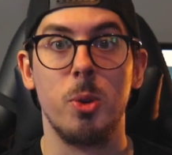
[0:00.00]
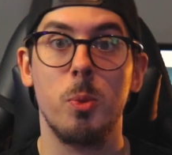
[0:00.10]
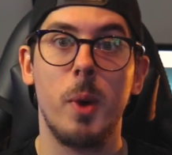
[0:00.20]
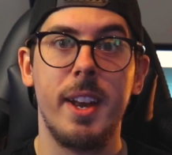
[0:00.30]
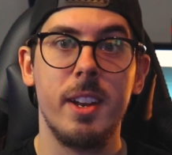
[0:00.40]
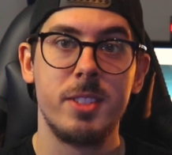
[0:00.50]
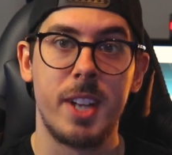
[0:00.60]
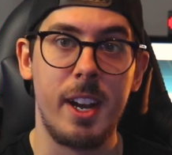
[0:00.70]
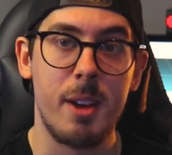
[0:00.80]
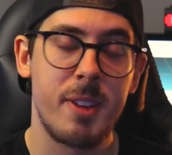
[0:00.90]
So when
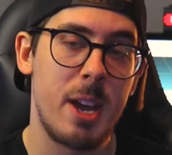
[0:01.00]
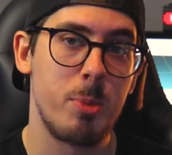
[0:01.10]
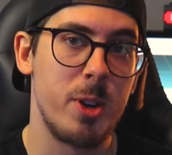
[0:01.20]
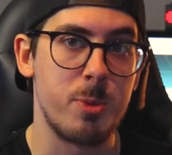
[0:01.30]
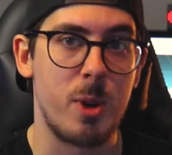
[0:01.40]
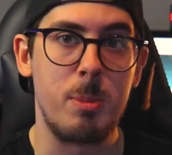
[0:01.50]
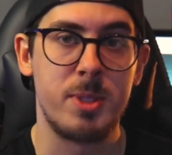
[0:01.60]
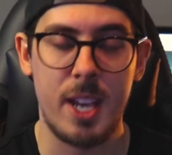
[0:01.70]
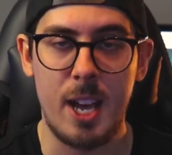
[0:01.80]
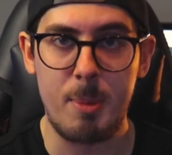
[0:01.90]
Stadia fanboys were
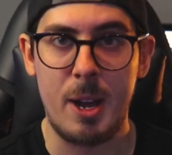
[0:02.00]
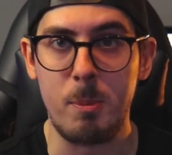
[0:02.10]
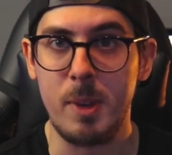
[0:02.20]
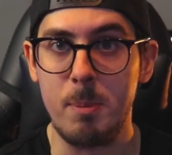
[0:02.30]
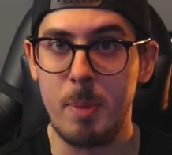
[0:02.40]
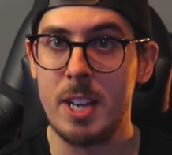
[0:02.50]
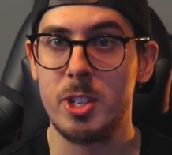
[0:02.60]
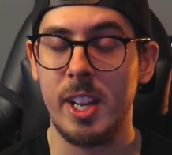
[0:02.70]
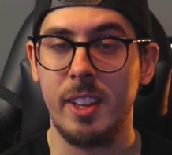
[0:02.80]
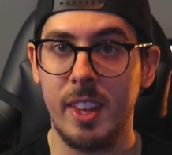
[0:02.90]
upset about me
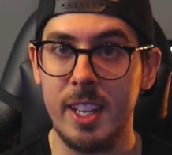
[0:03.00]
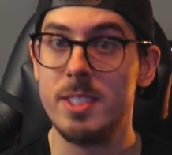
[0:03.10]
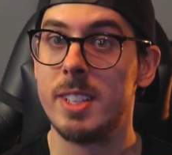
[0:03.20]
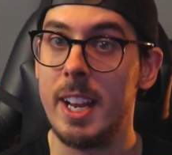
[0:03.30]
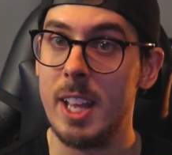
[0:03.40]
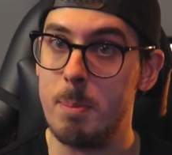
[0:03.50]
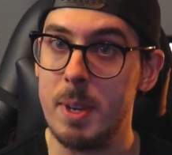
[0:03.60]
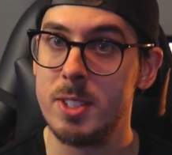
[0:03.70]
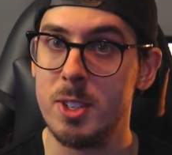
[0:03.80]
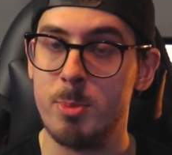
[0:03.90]
bashing the Stadia
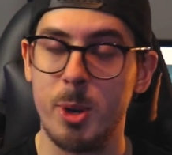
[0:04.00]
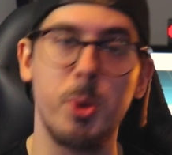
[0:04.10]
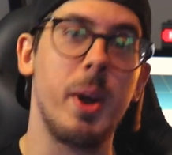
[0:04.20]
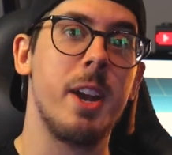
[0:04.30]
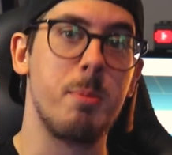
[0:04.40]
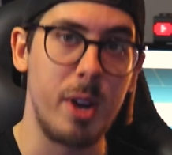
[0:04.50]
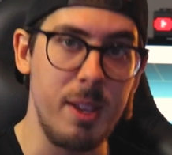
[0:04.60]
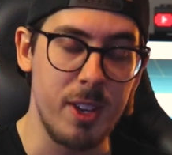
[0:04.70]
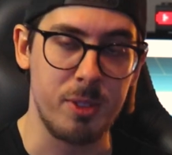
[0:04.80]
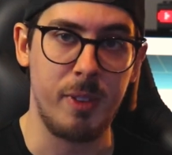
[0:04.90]
business model in a
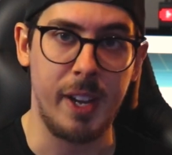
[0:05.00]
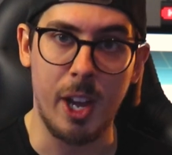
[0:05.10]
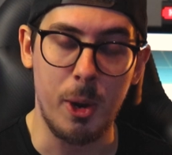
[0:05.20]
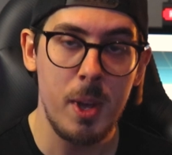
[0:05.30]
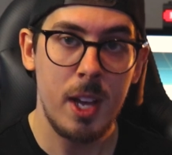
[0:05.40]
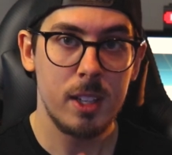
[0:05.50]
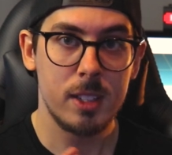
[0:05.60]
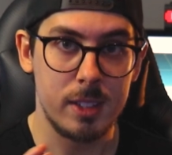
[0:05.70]
previous video,